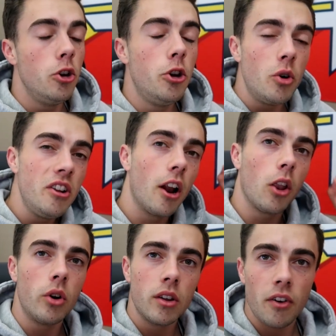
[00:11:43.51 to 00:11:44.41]
You don't need a
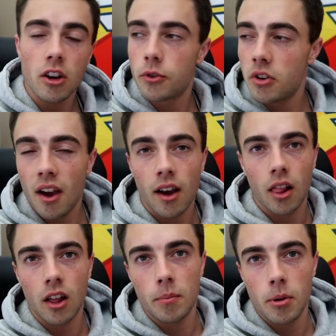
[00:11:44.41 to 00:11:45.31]
loading phase for that.
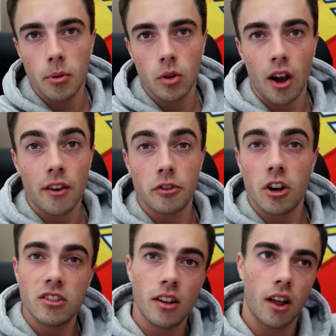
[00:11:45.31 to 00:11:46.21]
A lot of people
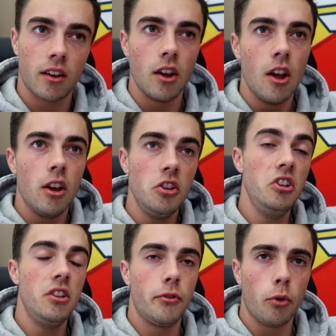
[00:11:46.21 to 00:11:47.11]
advertise that like
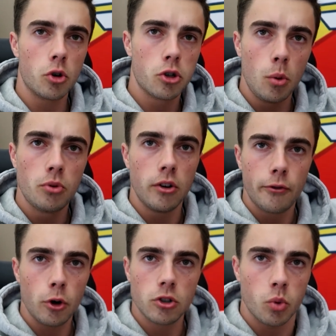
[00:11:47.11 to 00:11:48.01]
you need four scoops in the
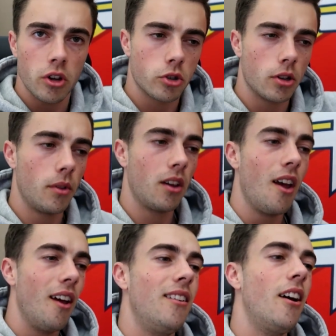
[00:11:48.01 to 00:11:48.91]
first week or something.
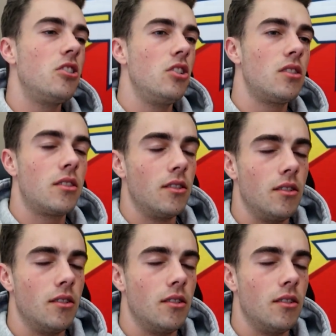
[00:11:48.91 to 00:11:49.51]
That's just